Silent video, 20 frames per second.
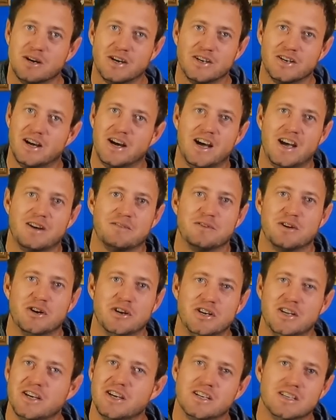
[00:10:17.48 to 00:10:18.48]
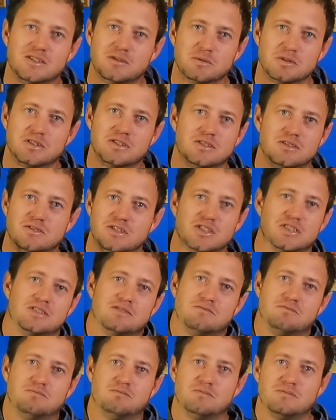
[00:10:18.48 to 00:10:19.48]
I have no idea. It's
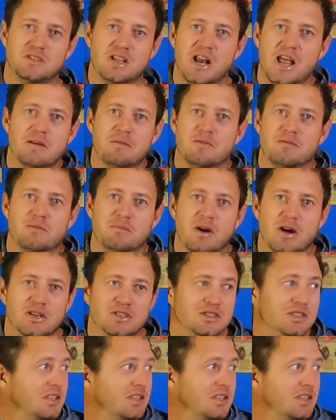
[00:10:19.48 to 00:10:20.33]
just the name of the boat.